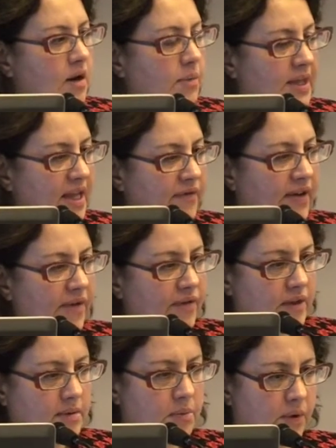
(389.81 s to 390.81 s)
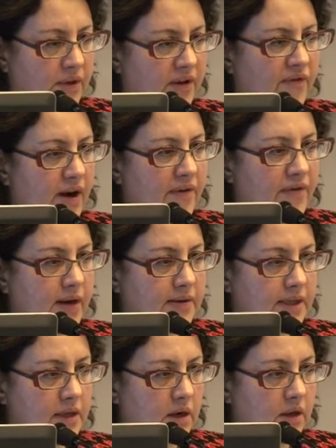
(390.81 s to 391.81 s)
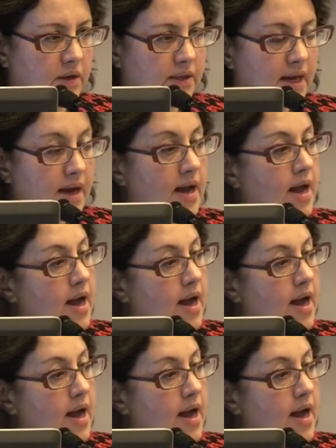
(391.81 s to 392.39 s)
when they've given them more than $5,000.